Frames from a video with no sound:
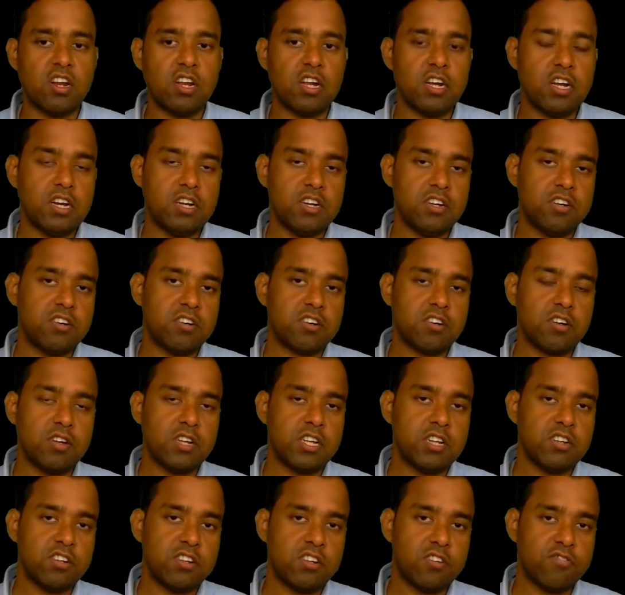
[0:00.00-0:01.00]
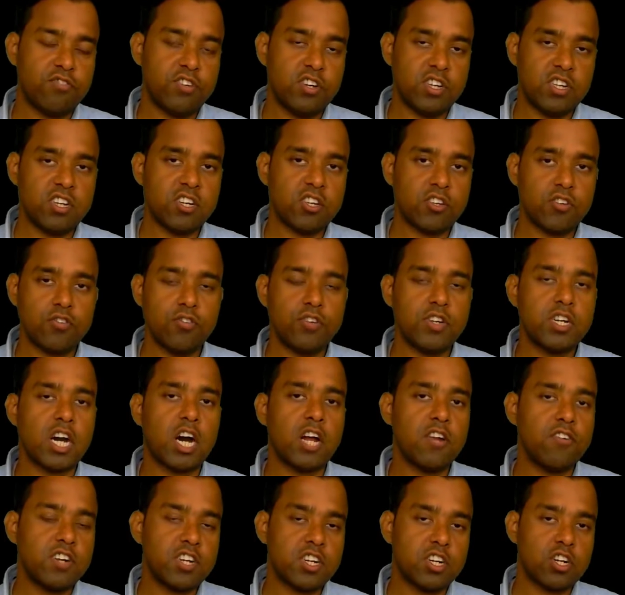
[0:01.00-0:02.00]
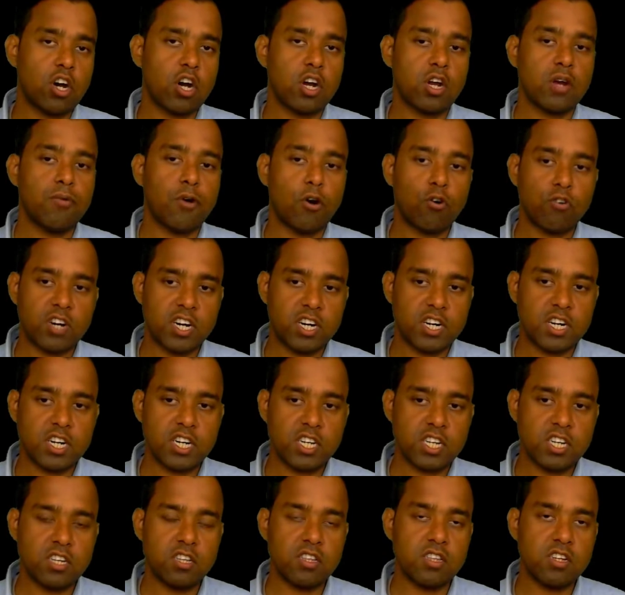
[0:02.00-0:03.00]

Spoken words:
In physics we always talk about energy.